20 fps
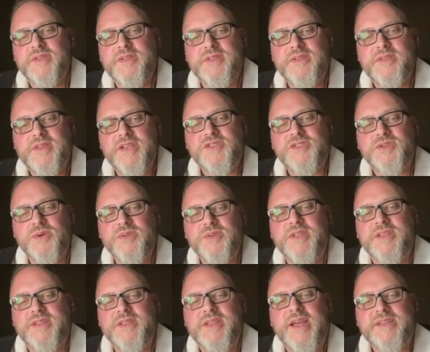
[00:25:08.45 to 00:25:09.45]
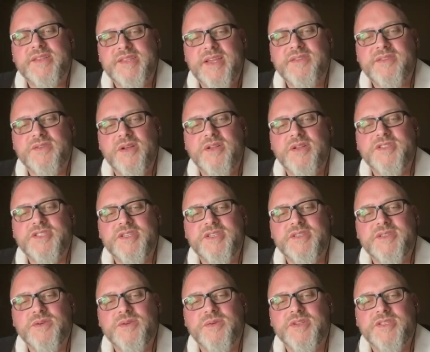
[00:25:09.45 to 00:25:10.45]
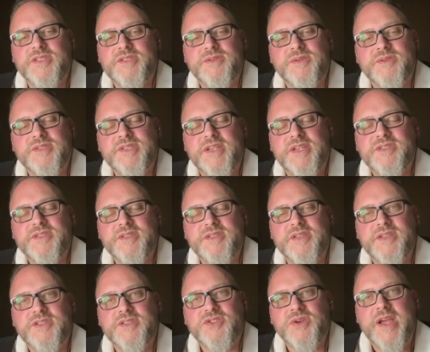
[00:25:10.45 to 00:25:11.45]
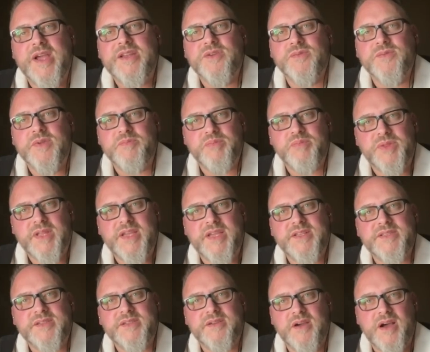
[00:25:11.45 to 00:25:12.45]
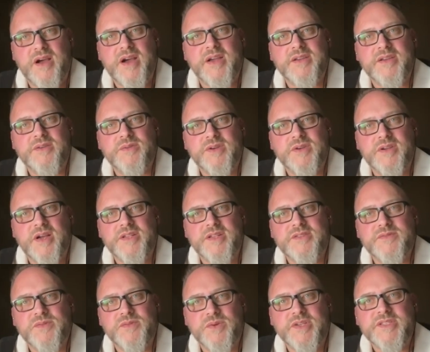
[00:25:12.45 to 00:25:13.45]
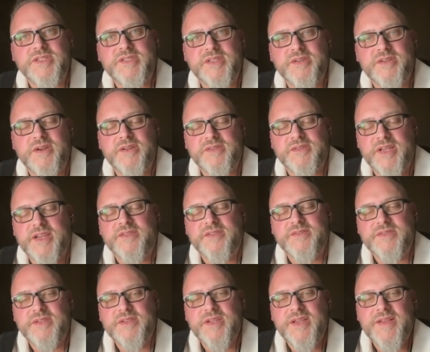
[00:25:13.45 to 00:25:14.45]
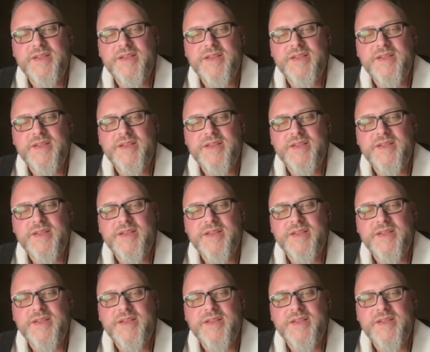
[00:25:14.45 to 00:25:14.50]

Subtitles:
they show that technology is going to essentially try to replace God or God's voice in our lives.